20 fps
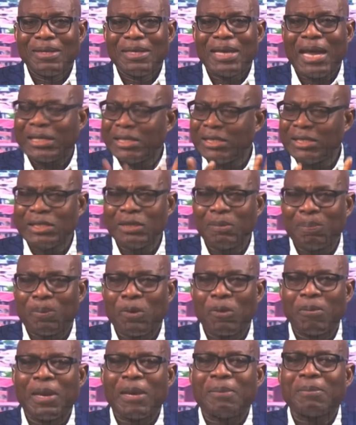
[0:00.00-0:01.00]
That is the
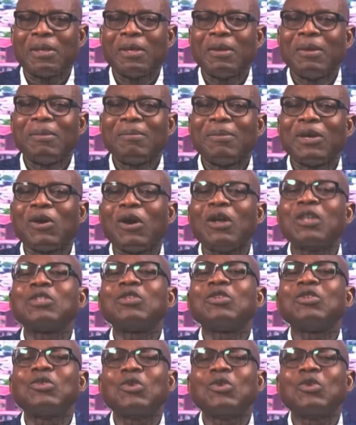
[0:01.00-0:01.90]
problem, because